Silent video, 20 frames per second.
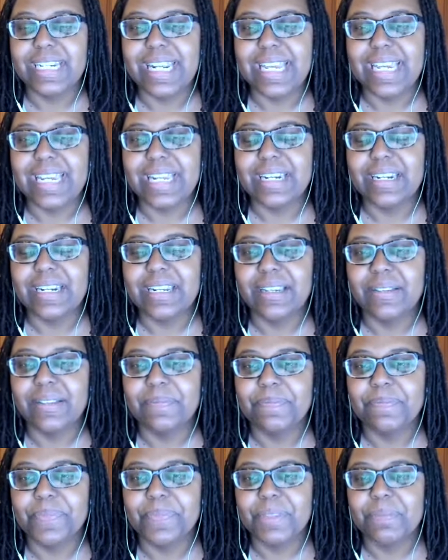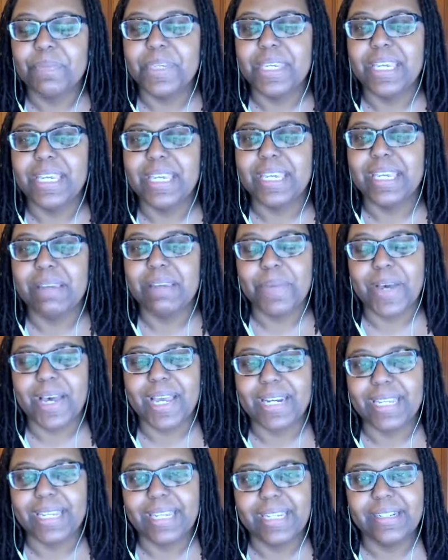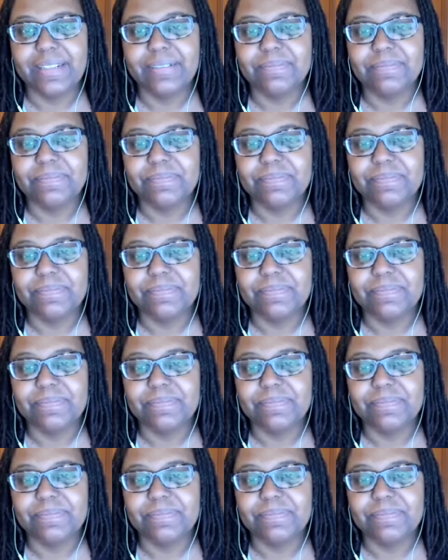in being embodied,